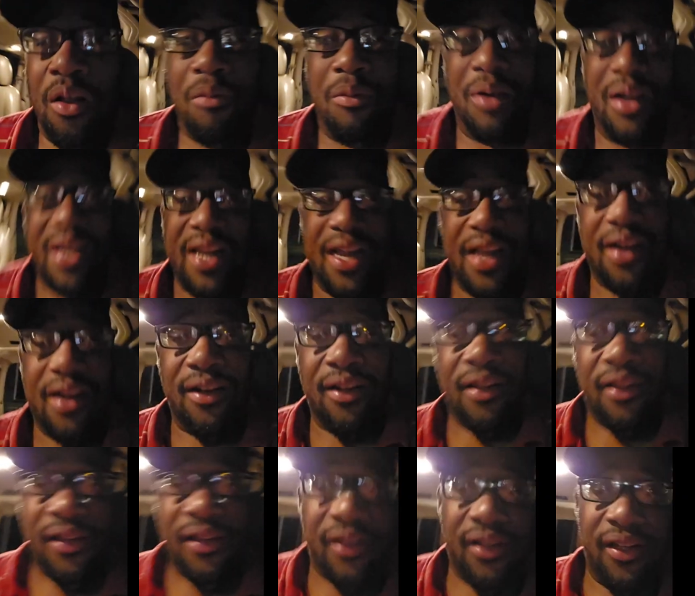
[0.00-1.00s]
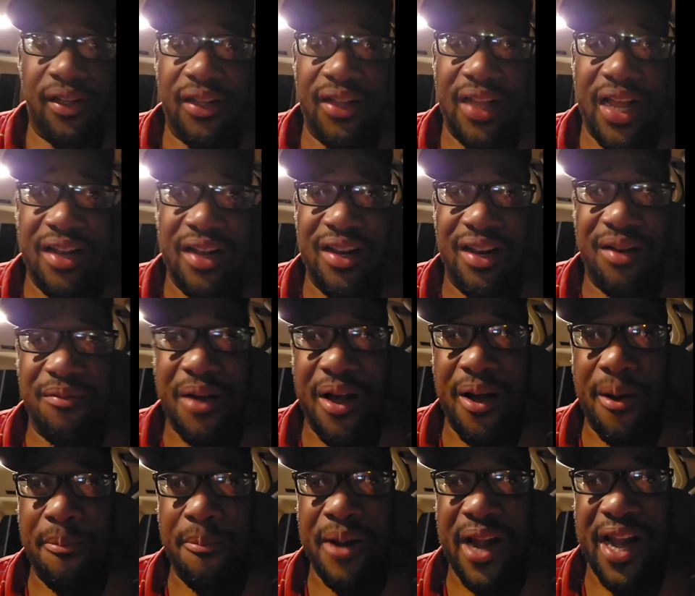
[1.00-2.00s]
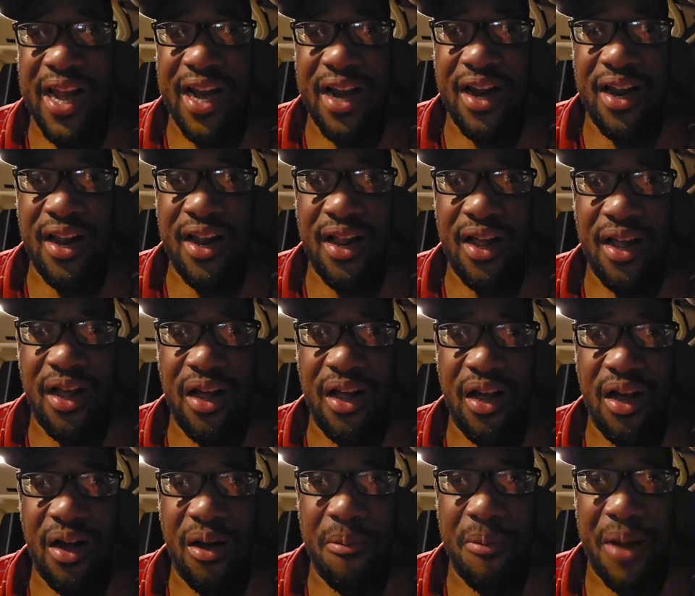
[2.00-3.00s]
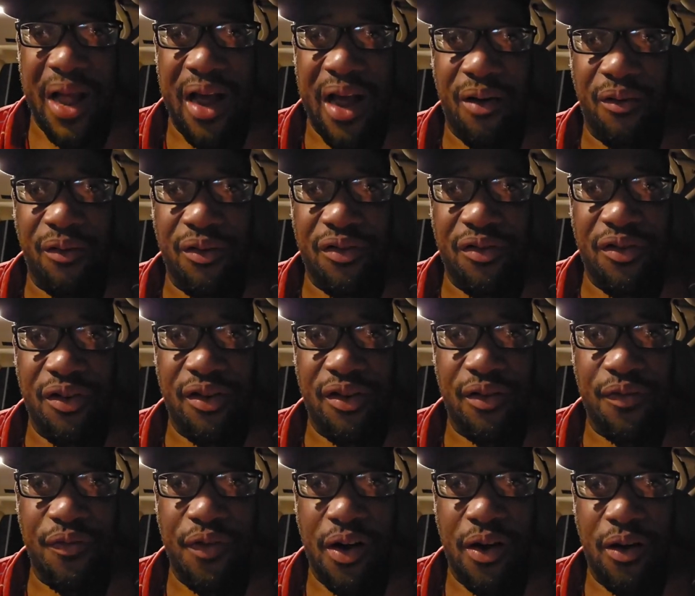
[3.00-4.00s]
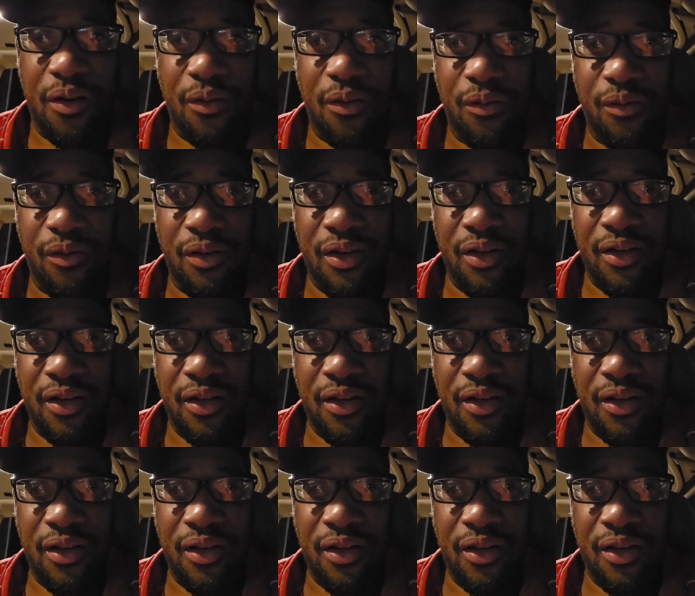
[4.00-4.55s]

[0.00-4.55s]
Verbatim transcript: But yeah, that's just my opinion about children's phones.